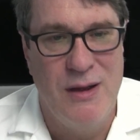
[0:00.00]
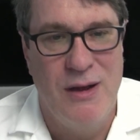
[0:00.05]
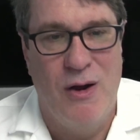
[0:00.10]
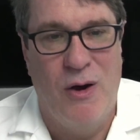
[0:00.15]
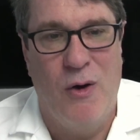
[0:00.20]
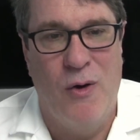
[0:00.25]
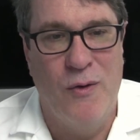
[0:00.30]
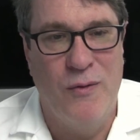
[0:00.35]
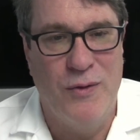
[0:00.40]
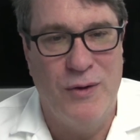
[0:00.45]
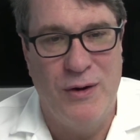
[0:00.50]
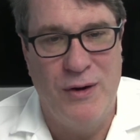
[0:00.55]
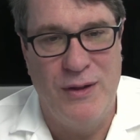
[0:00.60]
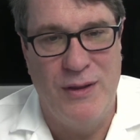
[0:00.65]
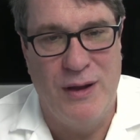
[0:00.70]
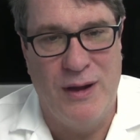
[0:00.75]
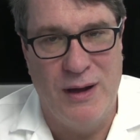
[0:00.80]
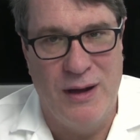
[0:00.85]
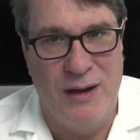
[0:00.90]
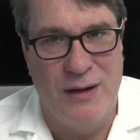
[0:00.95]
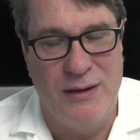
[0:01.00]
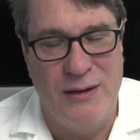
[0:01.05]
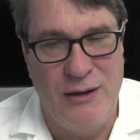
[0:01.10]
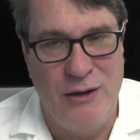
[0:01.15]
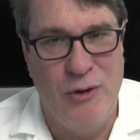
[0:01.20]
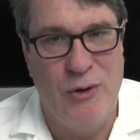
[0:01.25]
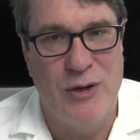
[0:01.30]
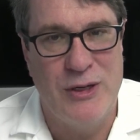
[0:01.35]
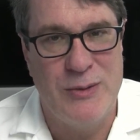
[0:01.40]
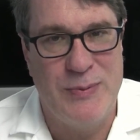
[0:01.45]
over the
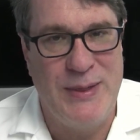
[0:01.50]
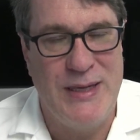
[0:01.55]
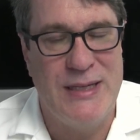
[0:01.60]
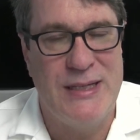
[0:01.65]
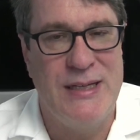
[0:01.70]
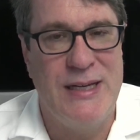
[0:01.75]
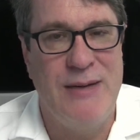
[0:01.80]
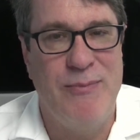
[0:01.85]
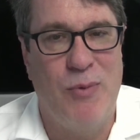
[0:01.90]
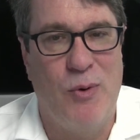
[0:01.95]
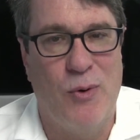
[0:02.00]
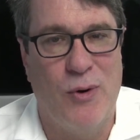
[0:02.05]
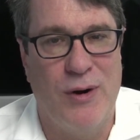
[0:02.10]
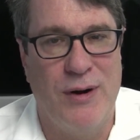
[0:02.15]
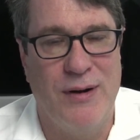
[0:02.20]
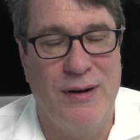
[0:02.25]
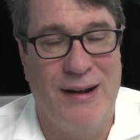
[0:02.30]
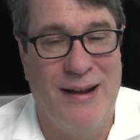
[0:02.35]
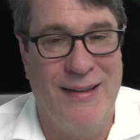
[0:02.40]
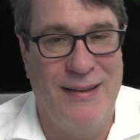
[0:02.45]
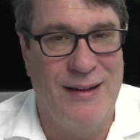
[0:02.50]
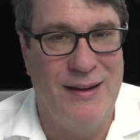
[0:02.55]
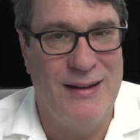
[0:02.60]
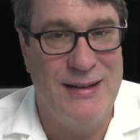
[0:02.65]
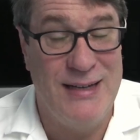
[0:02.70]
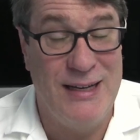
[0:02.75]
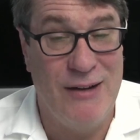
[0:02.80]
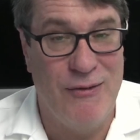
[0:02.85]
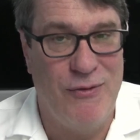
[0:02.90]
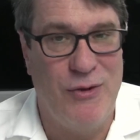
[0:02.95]
USB-C port on the
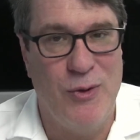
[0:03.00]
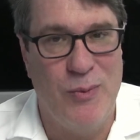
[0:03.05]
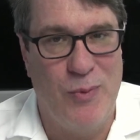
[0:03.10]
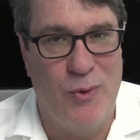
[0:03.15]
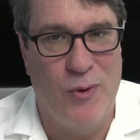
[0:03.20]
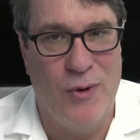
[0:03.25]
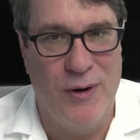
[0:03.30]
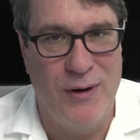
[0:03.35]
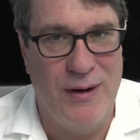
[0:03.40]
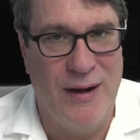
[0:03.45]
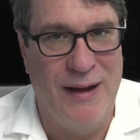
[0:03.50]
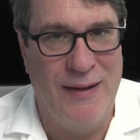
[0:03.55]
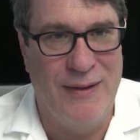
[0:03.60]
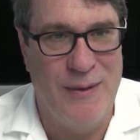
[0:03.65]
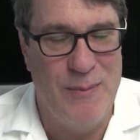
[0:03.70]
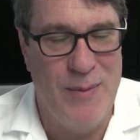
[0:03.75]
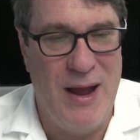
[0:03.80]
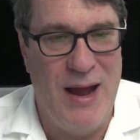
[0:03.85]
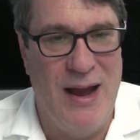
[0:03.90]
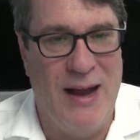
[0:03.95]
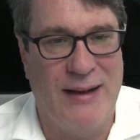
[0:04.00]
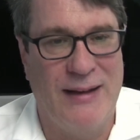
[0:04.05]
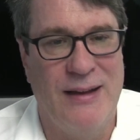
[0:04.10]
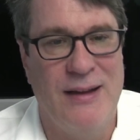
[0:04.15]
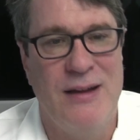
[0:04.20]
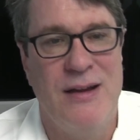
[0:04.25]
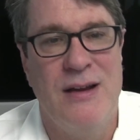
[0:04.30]
DFU port on the Mac